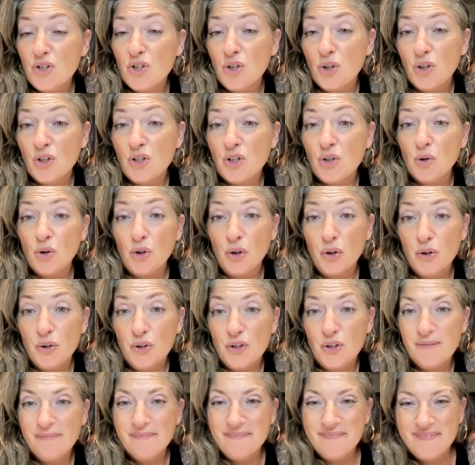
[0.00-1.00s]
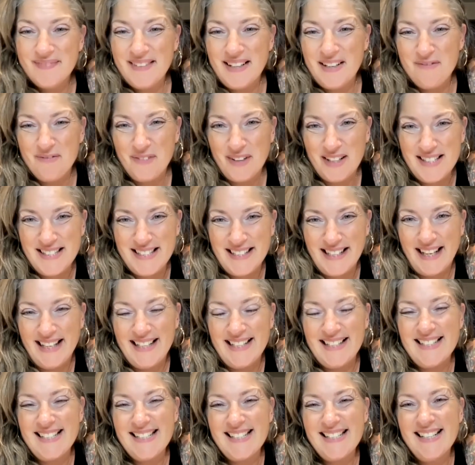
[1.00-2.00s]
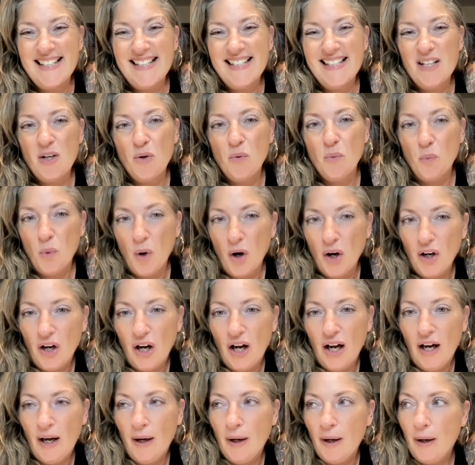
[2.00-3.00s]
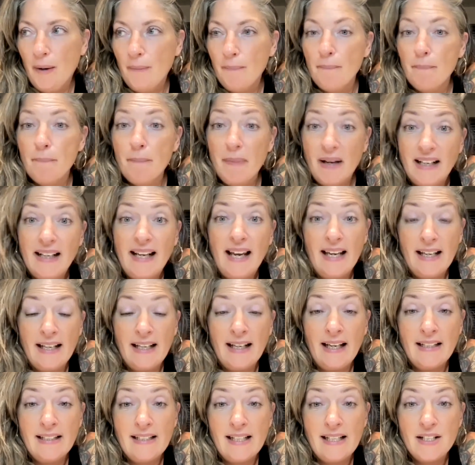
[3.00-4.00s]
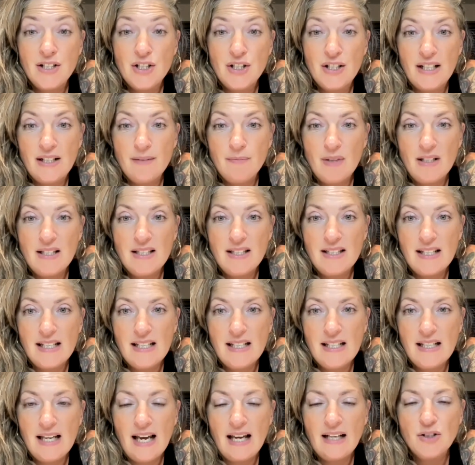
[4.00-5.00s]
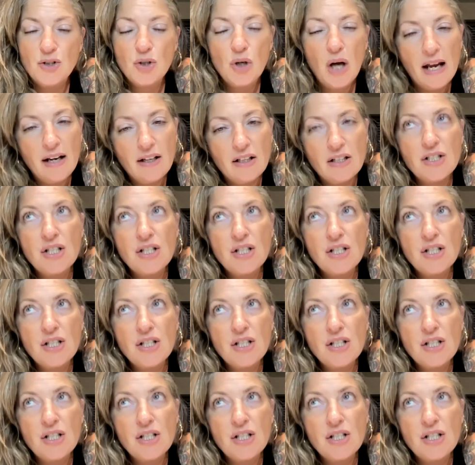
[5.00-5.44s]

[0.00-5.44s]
could investigate medicating ADHD and see, and